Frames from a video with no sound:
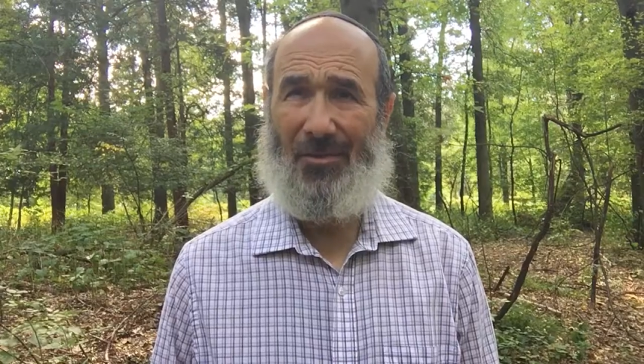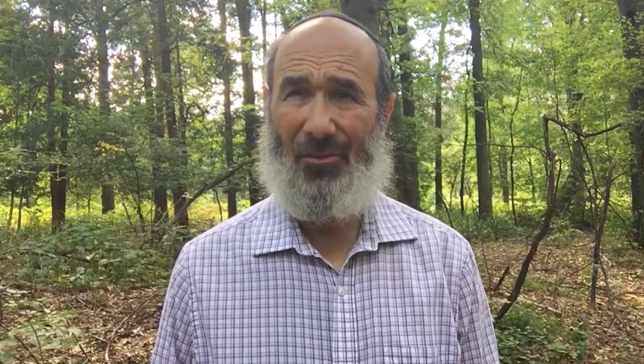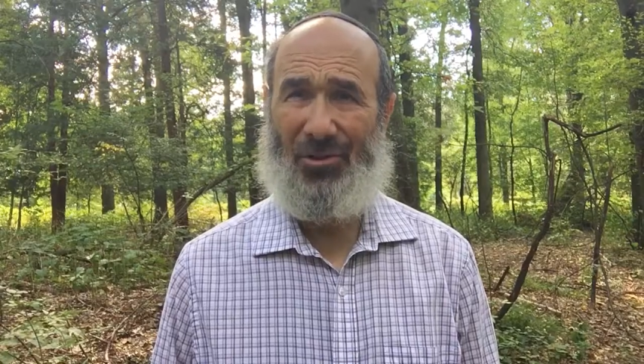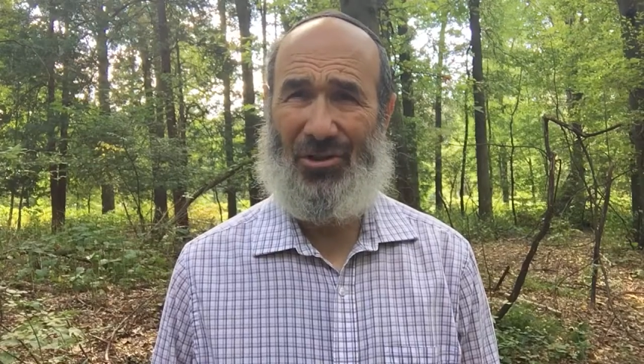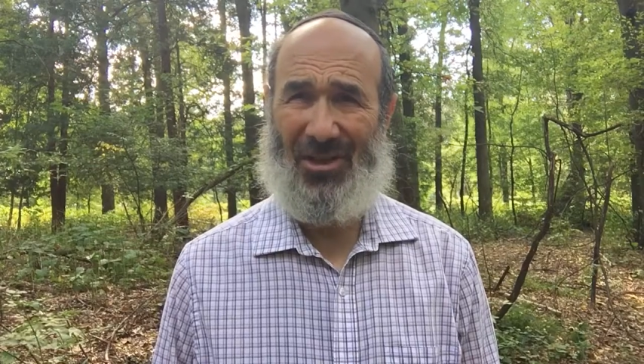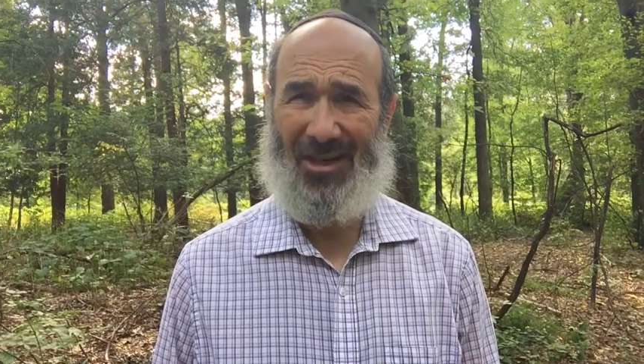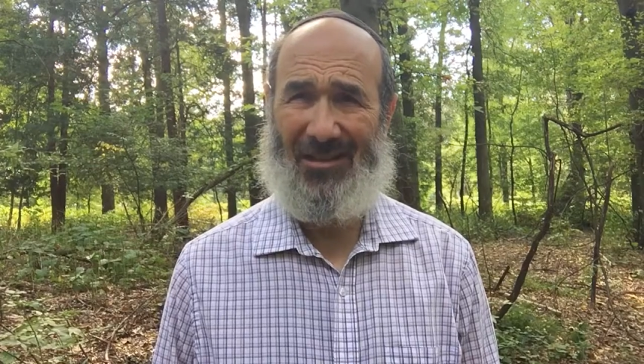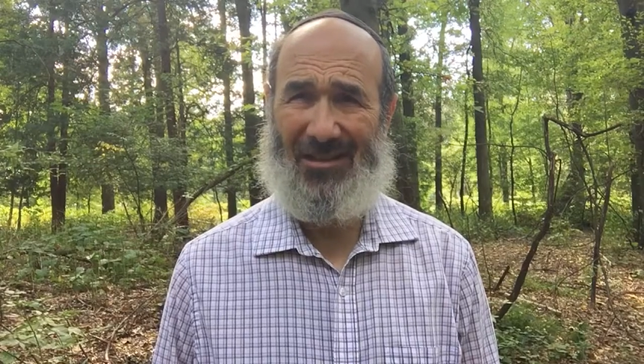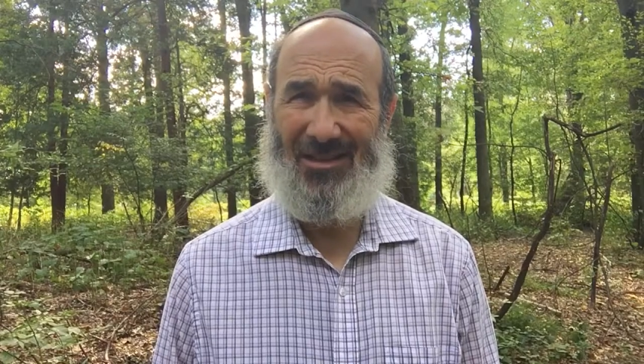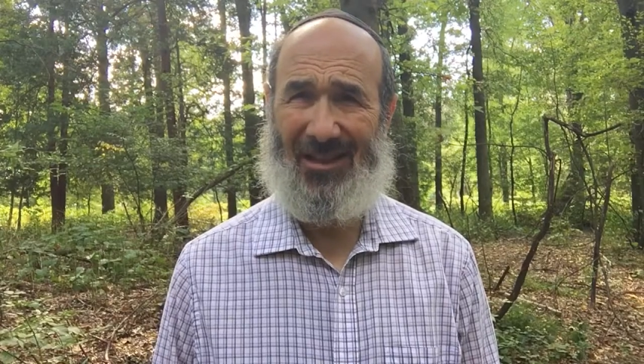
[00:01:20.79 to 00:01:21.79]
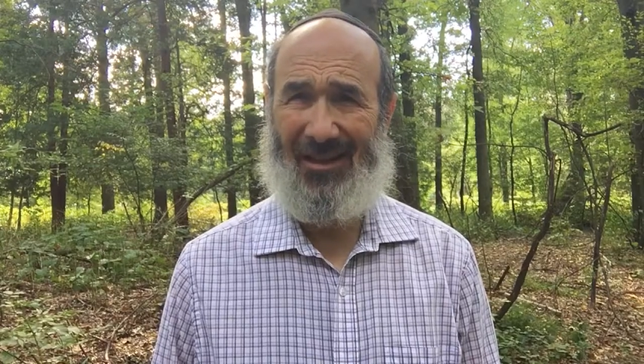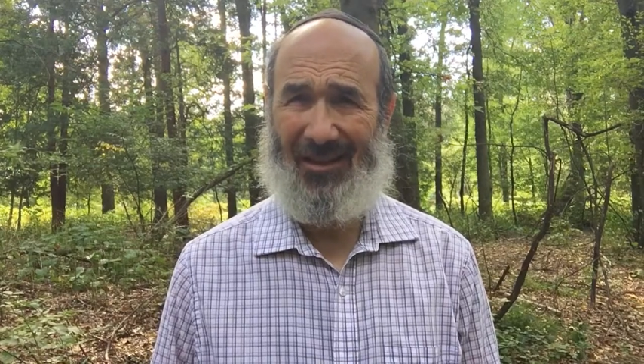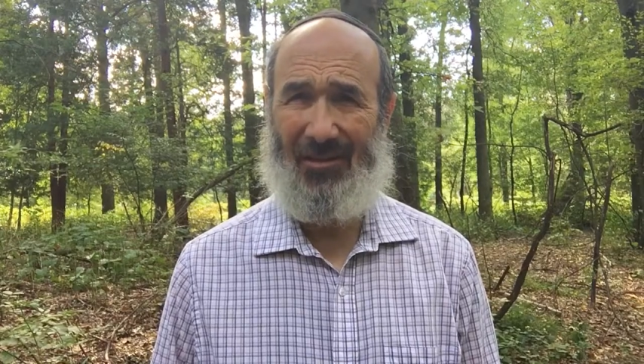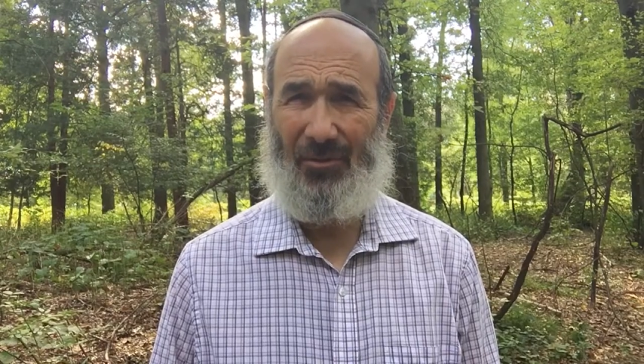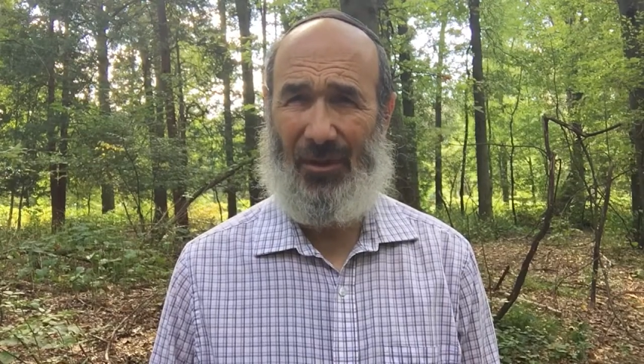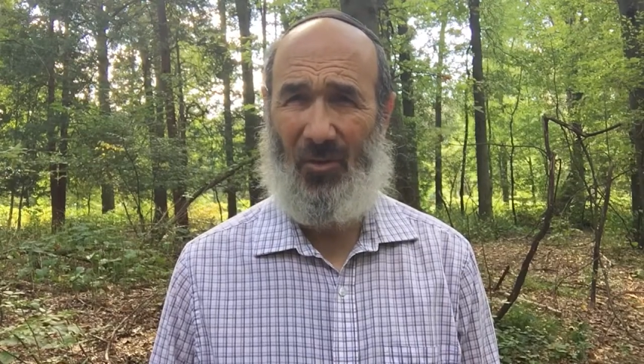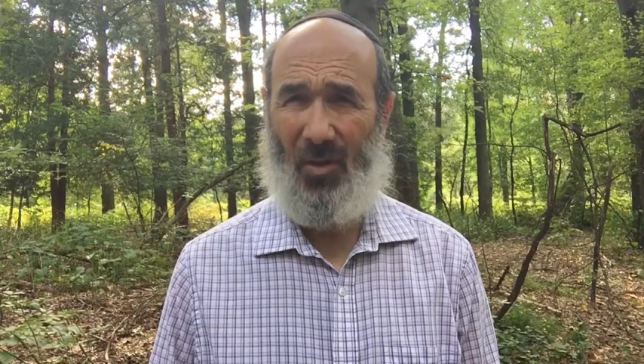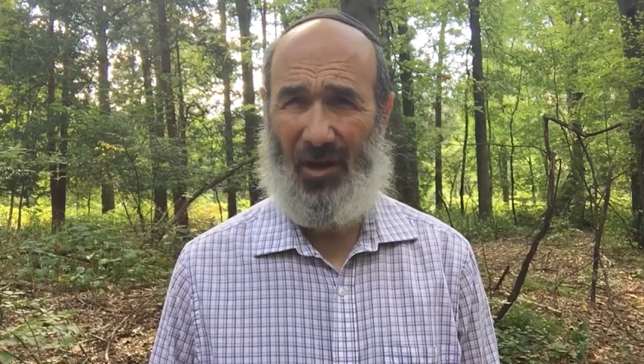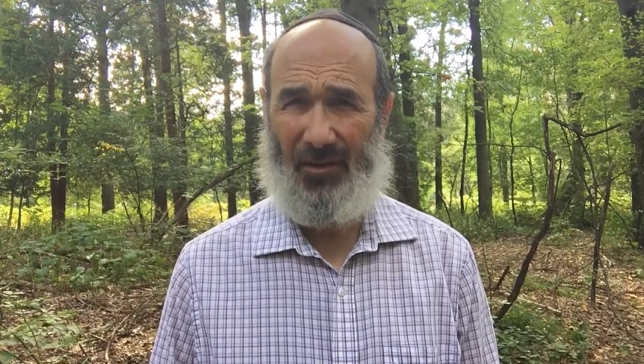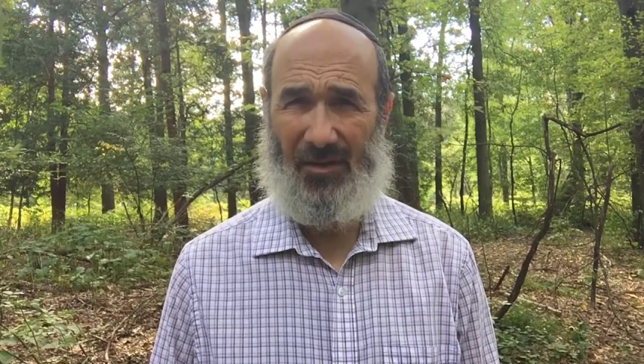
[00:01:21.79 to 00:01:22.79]
more chance to get killed when you
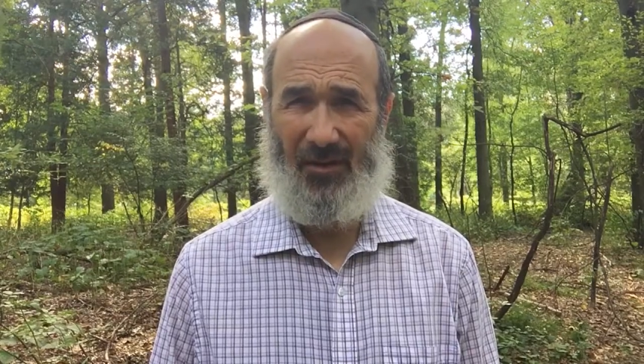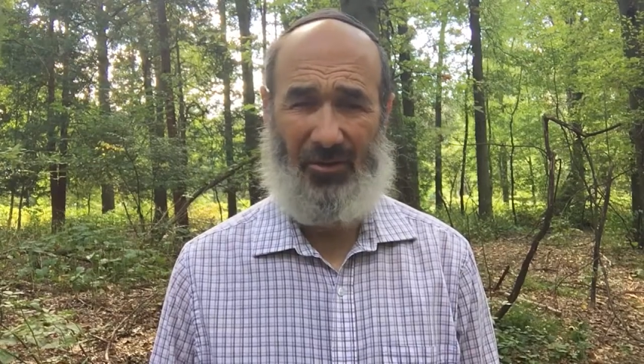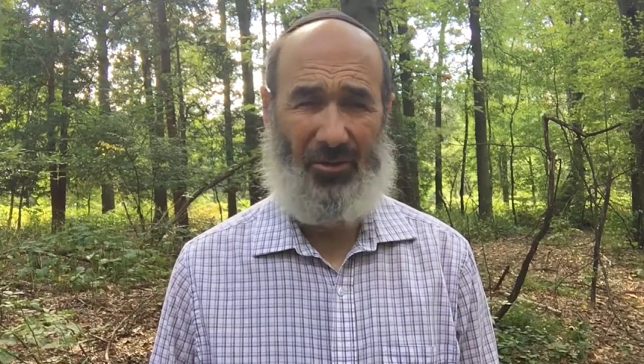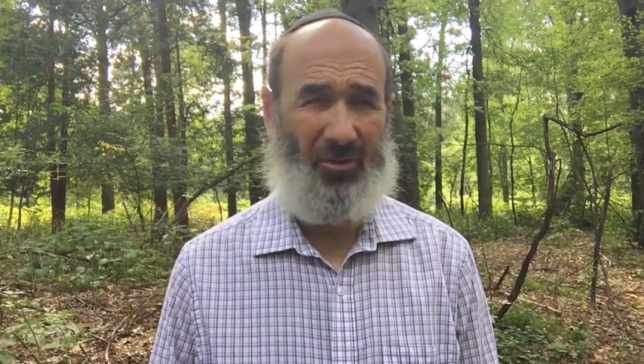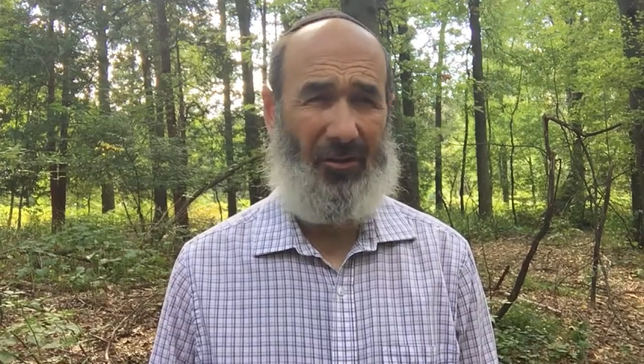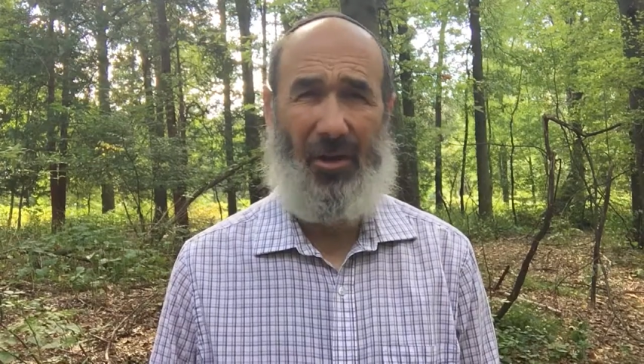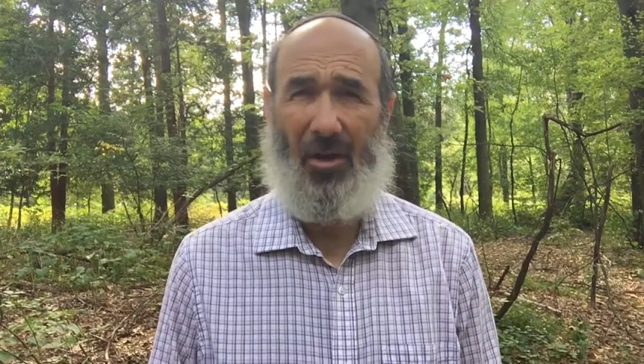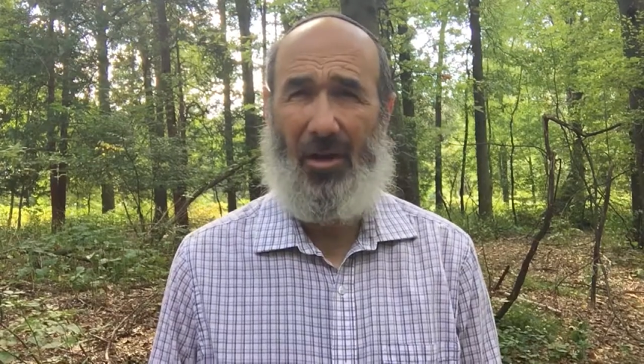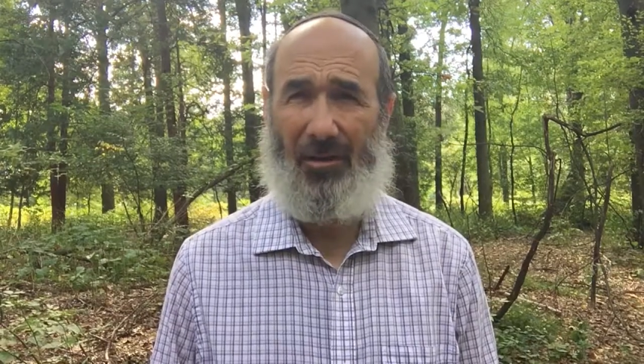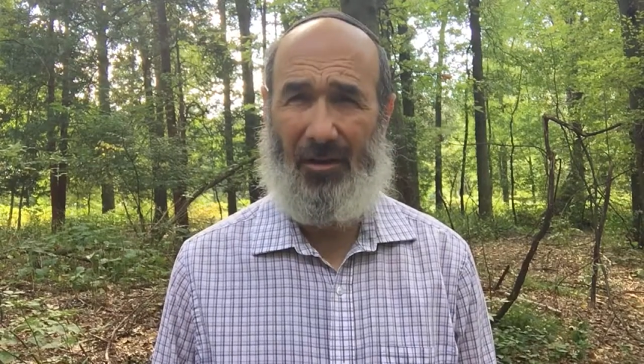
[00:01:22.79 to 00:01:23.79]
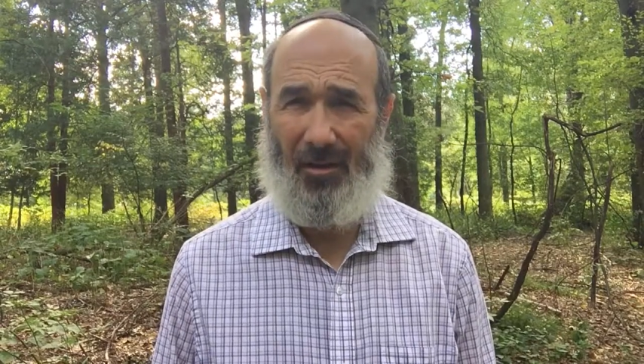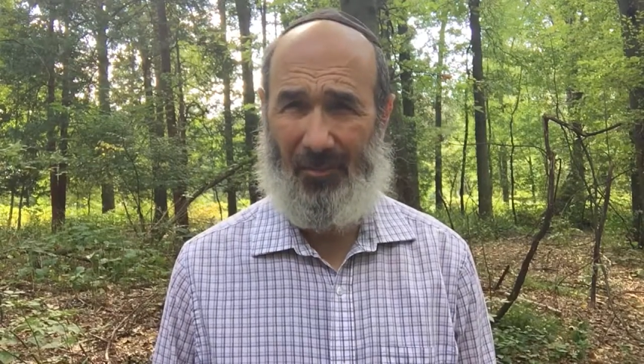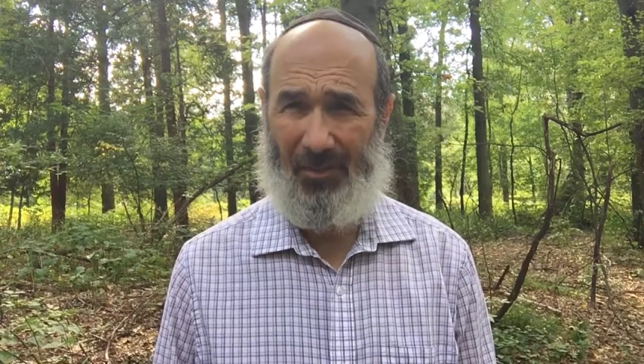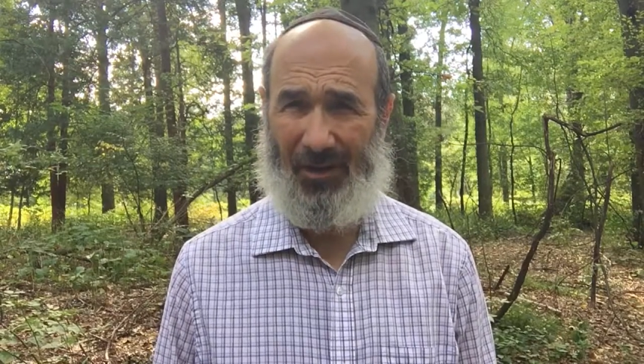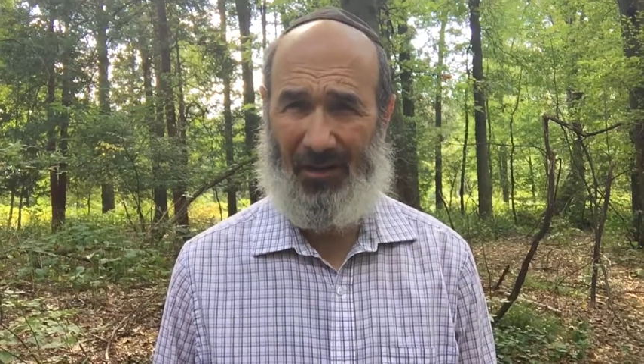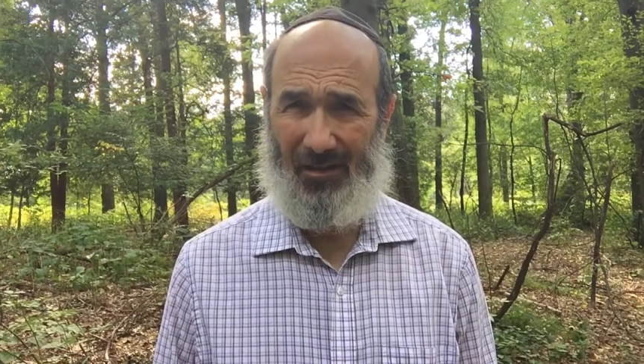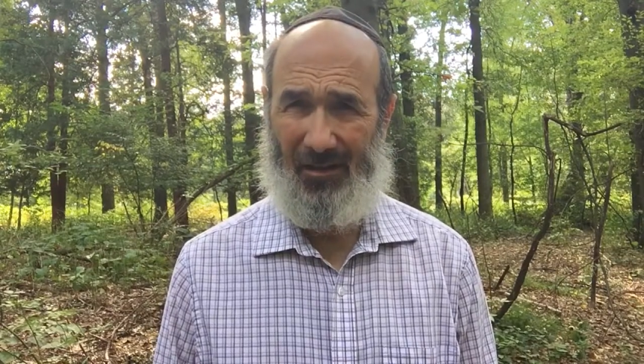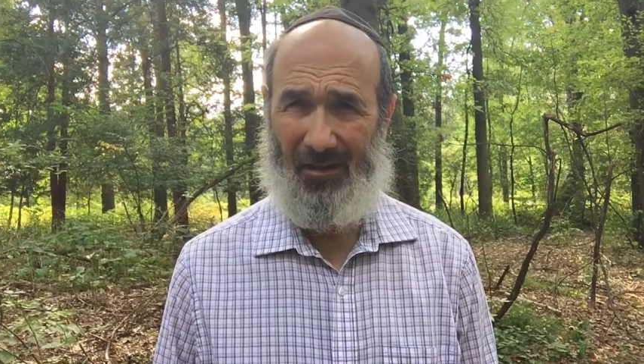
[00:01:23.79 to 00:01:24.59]
walk on the side of driving a car than in a plane.